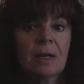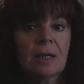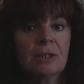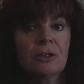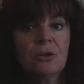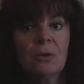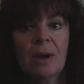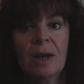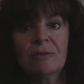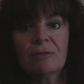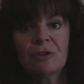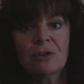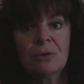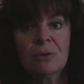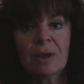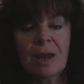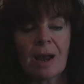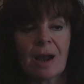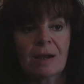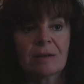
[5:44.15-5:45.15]
I do have two
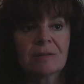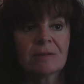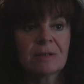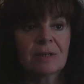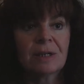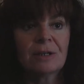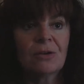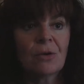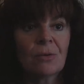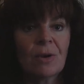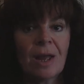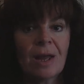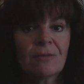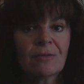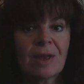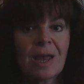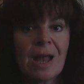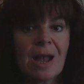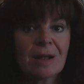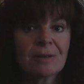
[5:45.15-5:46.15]
cats, and I don't
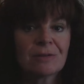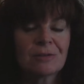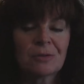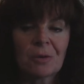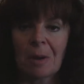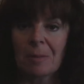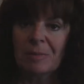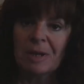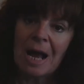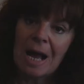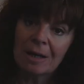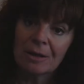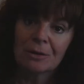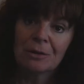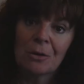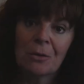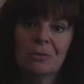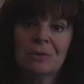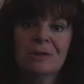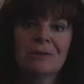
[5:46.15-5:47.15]
have cats, so I'm not
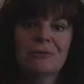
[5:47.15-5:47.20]
alone.